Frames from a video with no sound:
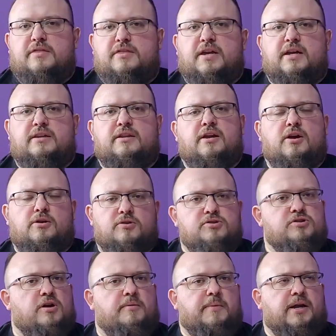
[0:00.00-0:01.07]
think at the Arnold
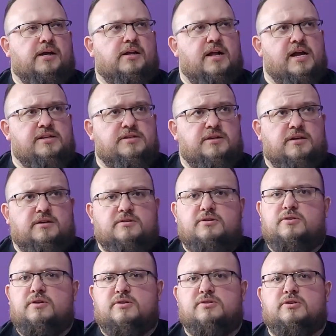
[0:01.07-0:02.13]
Strongman Classic
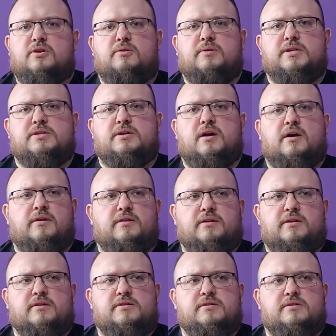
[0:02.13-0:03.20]
2 years ago, we saw
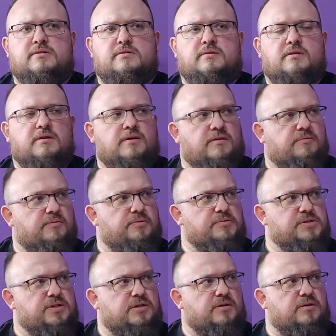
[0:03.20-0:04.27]
this. What
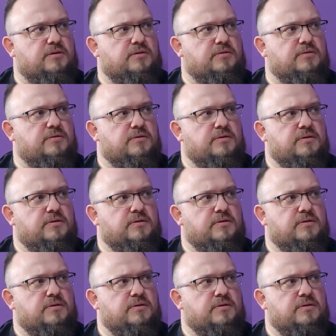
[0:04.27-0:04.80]
was it called?